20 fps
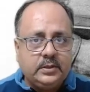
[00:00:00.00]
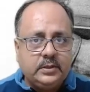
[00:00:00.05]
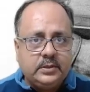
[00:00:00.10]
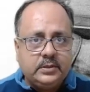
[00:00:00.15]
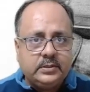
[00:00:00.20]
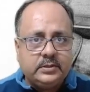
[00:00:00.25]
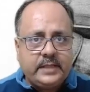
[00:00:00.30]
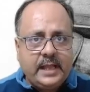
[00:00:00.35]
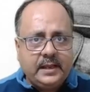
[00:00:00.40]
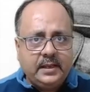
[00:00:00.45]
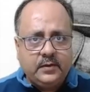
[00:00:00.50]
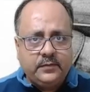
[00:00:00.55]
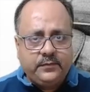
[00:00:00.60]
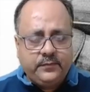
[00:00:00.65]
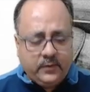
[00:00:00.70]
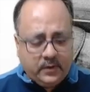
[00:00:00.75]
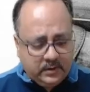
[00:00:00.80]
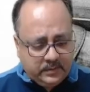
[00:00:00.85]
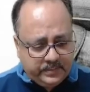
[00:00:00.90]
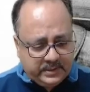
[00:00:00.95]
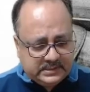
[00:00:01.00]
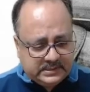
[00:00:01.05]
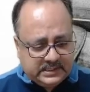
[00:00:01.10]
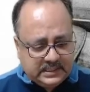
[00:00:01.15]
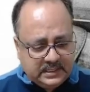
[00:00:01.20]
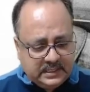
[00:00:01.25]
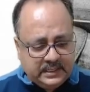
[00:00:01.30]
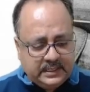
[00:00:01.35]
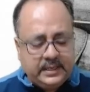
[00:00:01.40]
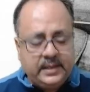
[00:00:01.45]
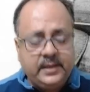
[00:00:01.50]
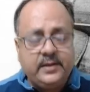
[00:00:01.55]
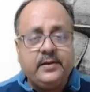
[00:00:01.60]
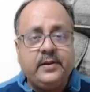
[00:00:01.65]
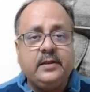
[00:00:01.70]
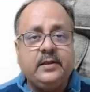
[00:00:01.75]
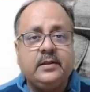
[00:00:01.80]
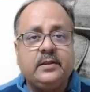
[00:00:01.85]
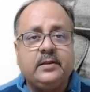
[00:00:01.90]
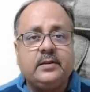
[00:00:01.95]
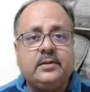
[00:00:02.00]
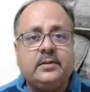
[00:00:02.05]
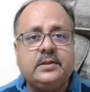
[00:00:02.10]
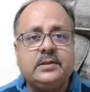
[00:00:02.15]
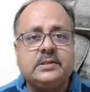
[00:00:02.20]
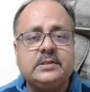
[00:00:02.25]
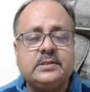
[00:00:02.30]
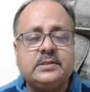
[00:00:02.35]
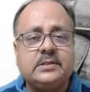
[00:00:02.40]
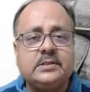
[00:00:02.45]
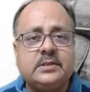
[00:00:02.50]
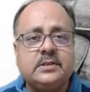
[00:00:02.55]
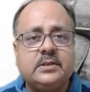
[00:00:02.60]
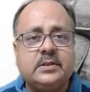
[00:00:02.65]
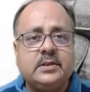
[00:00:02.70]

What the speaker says: Thank you for patiently hearing this